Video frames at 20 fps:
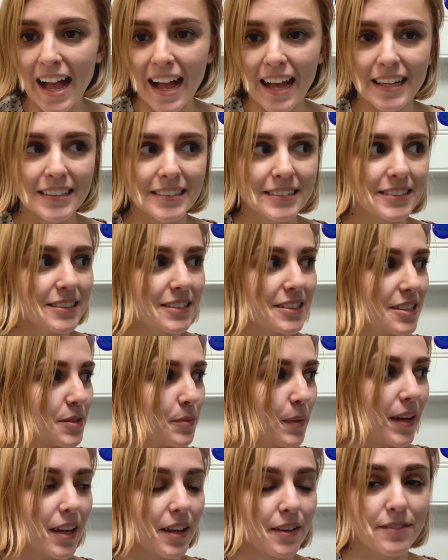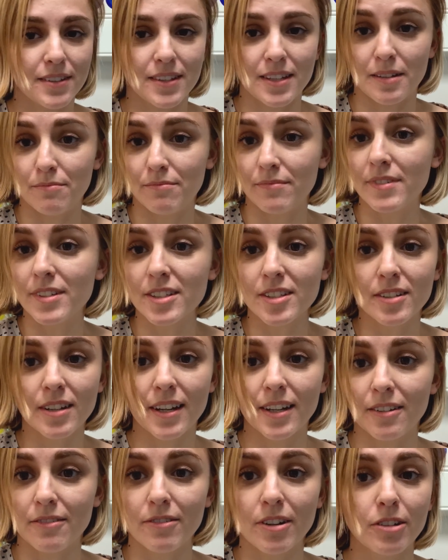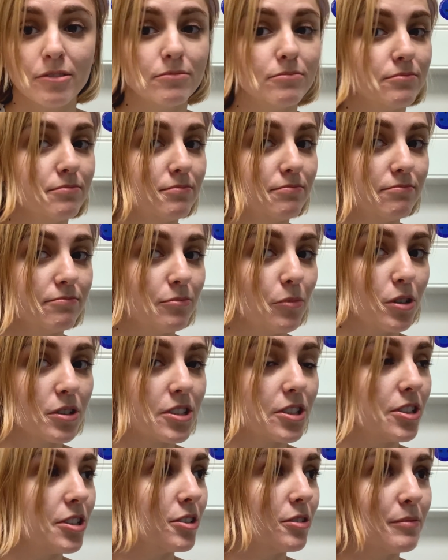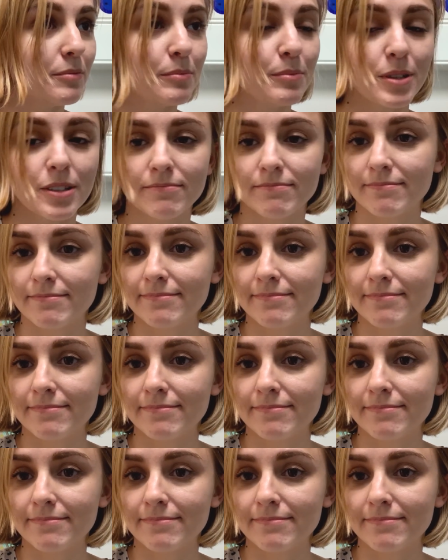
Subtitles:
And just waiting for them to, I don't know what to do, but